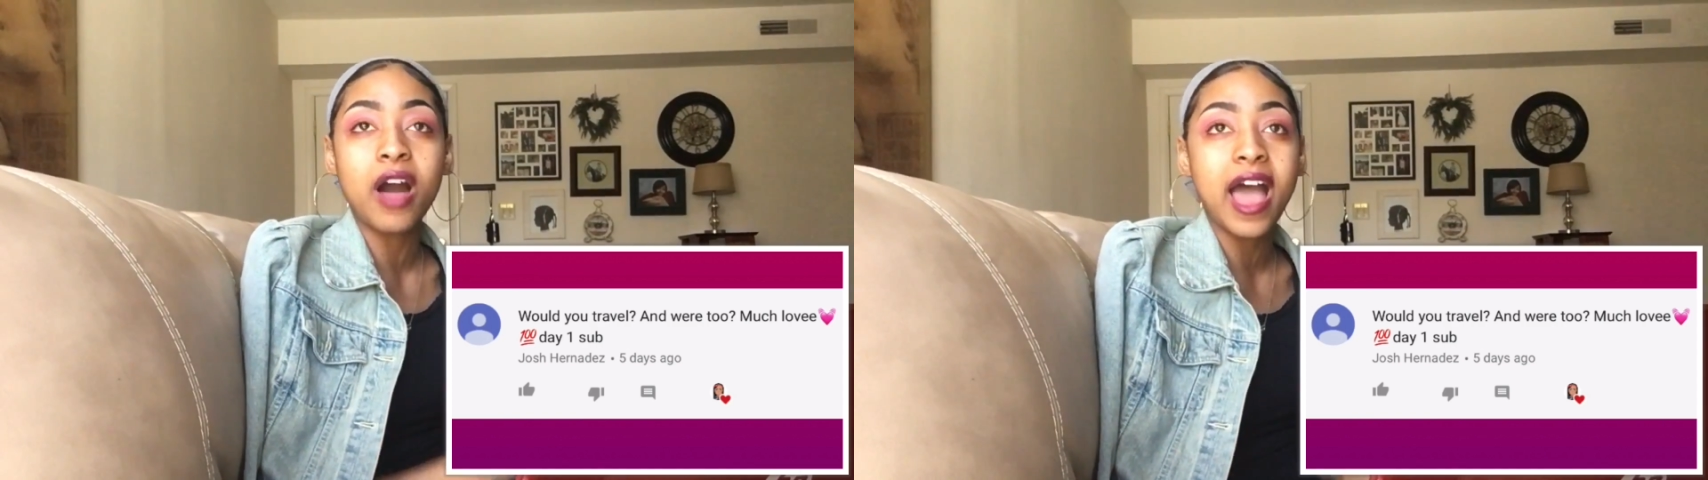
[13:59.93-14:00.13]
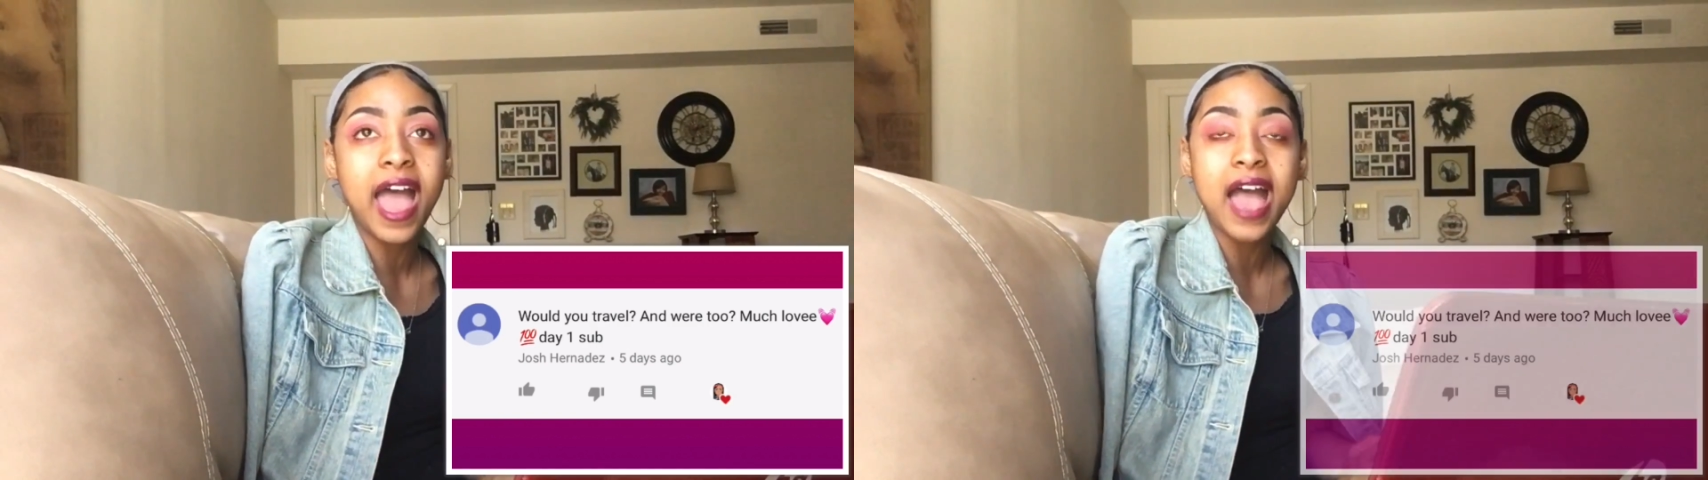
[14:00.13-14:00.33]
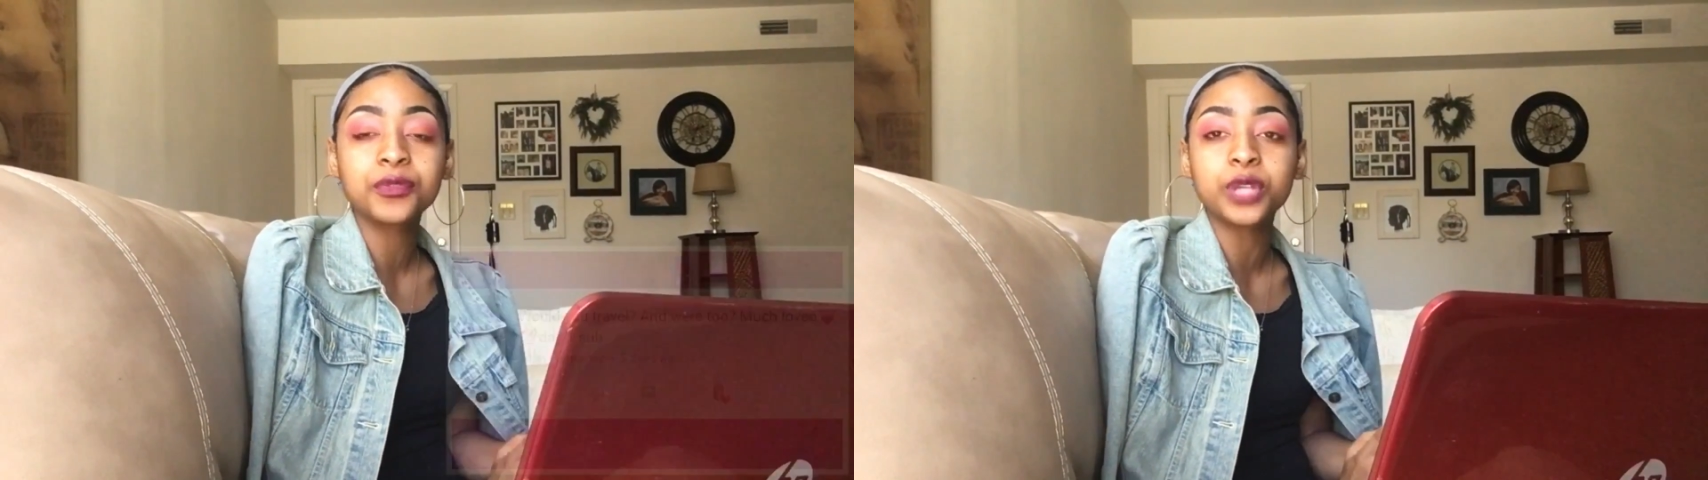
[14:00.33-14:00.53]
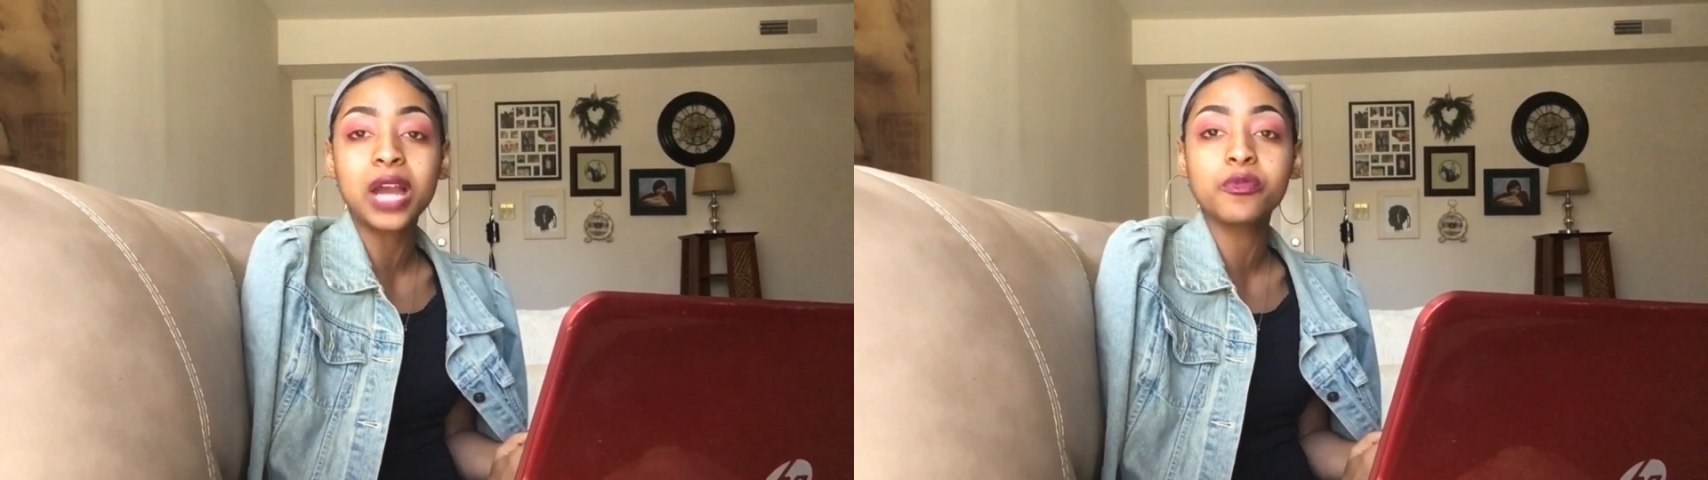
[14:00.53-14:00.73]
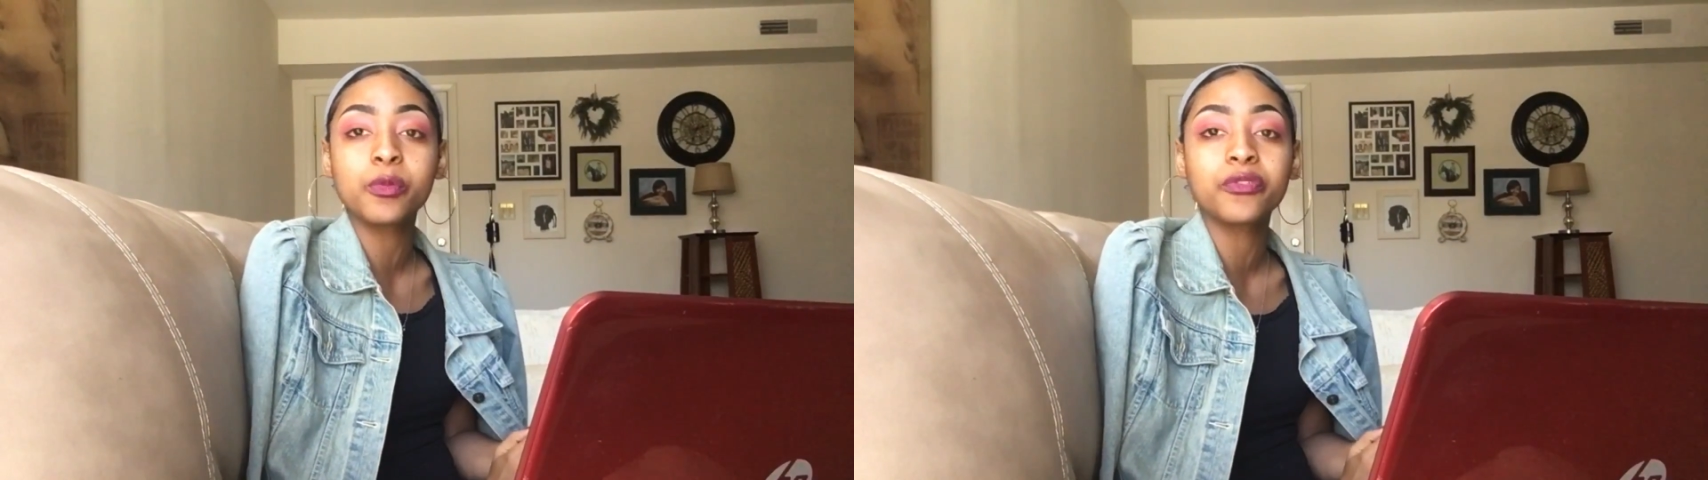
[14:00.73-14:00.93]
I have
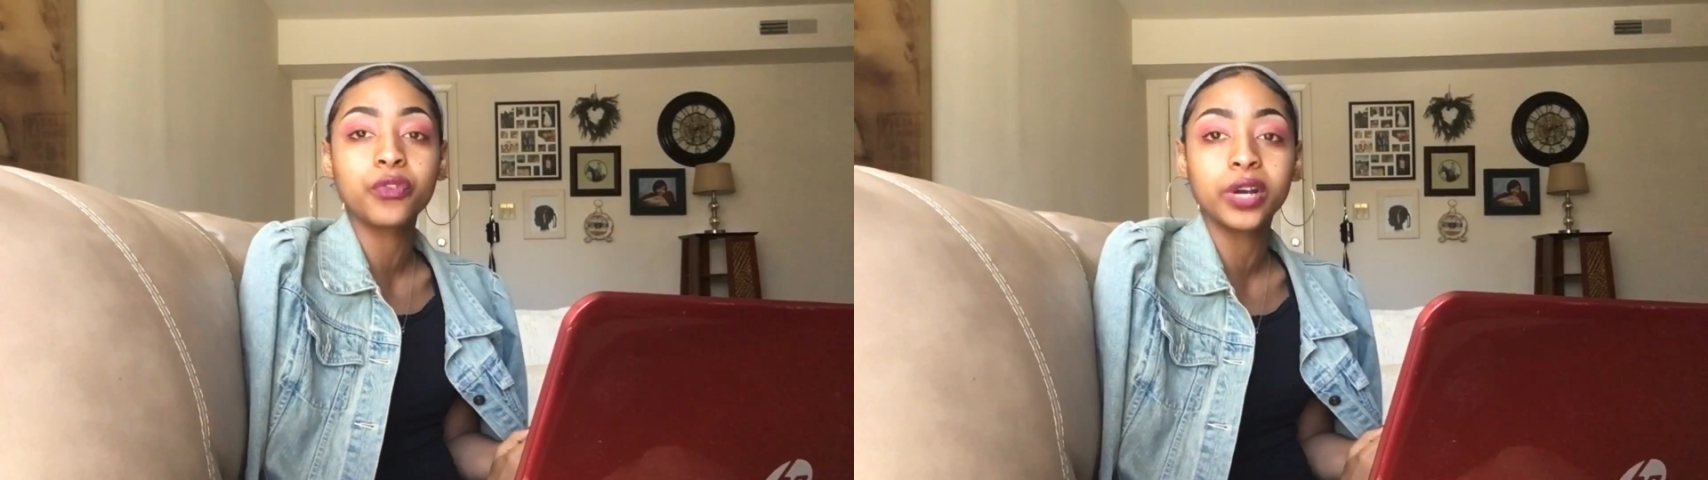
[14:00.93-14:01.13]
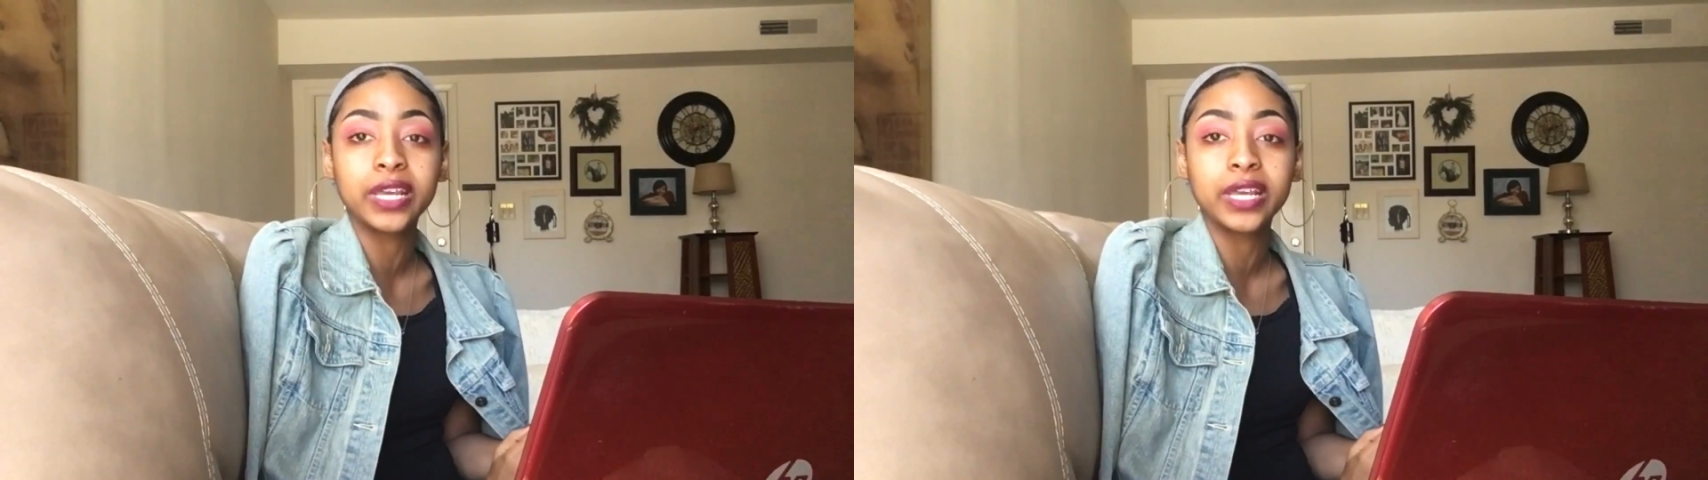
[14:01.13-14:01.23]
traveled before,